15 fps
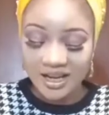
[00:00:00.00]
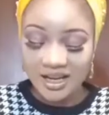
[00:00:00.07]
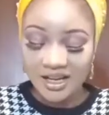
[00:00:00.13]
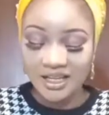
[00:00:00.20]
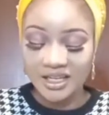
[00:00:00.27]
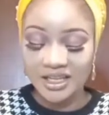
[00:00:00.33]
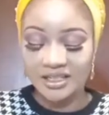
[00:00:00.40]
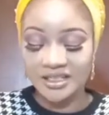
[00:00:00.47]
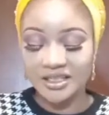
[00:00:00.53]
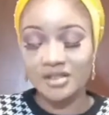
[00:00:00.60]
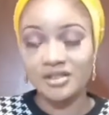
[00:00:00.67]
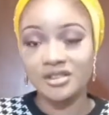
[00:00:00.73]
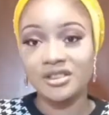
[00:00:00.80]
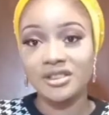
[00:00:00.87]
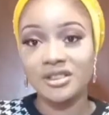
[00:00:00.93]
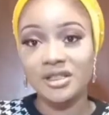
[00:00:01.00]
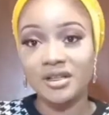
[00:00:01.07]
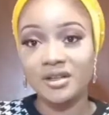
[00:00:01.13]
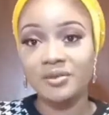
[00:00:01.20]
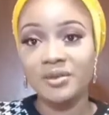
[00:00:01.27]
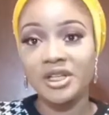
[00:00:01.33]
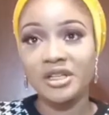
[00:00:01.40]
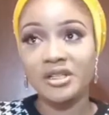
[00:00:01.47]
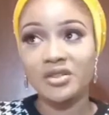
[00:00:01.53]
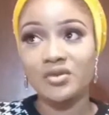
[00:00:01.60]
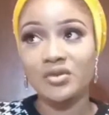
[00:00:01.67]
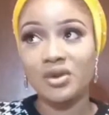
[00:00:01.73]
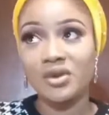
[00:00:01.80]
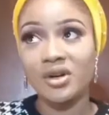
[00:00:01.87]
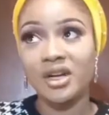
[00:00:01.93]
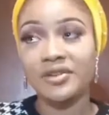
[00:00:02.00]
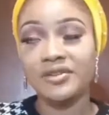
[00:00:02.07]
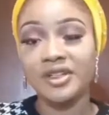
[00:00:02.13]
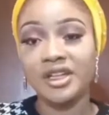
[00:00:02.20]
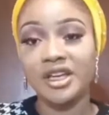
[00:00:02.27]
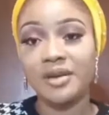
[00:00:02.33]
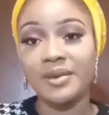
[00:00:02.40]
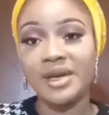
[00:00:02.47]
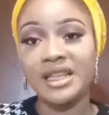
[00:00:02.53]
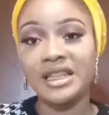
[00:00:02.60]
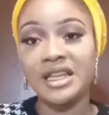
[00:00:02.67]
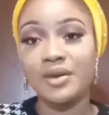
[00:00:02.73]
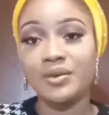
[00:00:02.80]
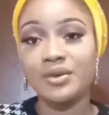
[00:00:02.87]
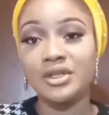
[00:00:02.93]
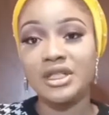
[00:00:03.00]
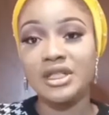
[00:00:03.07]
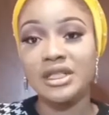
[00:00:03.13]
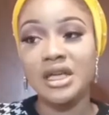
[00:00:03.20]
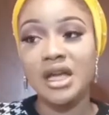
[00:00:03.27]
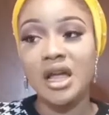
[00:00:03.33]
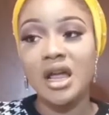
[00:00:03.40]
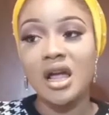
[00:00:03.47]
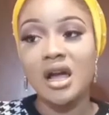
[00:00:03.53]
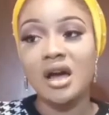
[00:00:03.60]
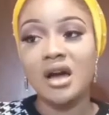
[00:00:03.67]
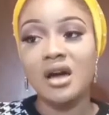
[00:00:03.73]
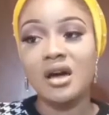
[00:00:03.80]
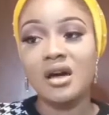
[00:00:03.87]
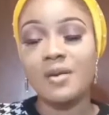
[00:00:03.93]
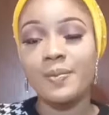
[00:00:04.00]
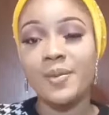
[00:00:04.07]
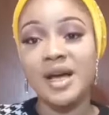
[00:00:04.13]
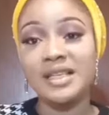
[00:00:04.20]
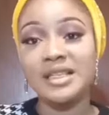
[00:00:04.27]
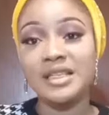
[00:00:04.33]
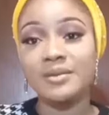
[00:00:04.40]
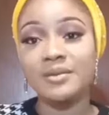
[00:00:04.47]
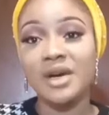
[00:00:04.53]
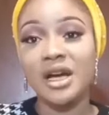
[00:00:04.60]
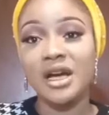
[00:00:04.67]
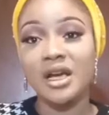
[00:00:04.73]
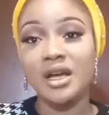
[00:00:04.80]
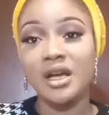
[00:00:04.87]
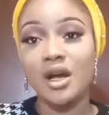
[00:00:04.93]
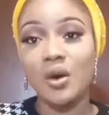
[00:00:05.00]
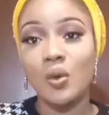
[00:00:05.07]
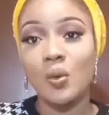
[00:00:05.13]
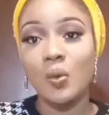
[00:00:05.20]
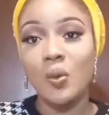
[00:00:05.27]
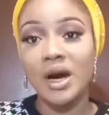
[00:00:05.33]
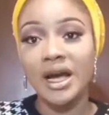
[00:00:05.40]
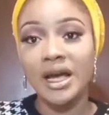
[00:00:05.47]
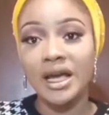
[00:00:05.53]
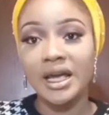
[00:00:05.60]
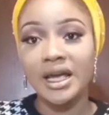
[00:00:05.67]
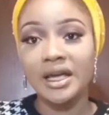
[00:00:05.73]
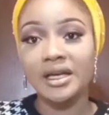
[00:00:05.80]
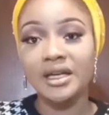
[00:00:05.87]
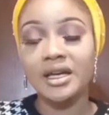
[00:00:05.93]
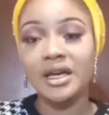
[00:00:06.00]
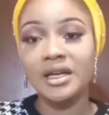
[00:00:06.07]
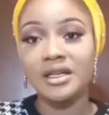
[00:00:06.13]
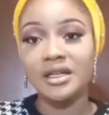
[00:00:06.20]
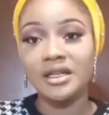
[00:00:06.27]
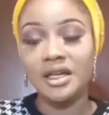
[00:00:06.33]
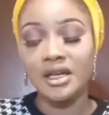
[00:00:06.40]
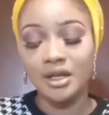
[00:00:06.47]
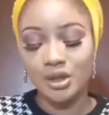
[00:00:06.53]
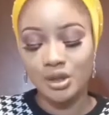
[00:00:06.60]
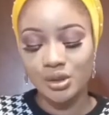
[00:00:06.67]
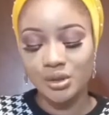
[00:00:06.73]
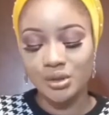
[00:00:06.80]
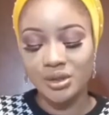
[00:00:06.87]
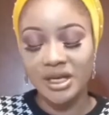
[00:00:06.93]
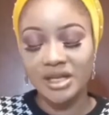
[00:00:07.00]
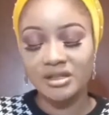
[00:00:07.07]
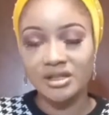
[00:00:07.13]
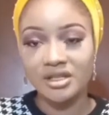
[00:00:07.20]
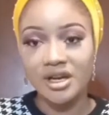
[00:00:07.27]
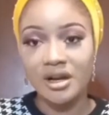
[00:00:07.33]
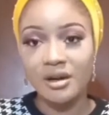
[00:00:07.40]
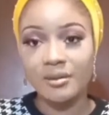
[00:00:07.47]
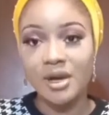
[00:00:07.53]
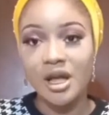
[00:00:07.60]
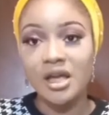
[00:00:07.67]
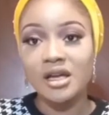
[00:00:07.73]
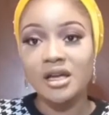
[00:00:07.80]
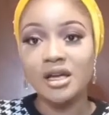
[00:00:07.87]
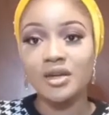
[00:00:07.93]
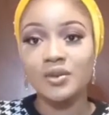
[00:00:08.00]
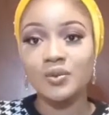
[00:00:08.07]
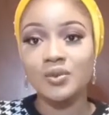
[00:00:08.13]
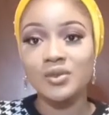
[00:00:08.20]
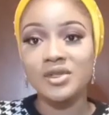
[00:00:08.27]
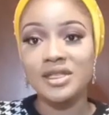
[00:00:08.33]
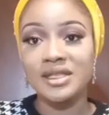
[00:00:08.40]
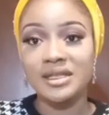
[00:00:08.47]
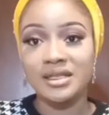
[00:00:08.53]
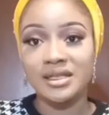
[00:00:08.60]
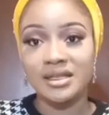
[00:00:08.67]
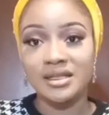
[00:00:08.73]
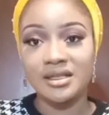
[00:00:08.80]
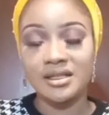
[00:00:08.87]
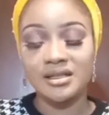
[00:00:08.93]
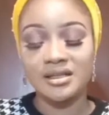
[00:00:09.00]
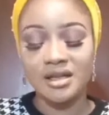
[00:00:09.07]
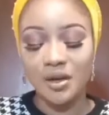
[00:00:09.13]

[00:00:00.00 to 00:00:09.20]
I can tell you the second biggest struggle I overcame, and that was passing my WAEC and NECO and JAM in one sitting.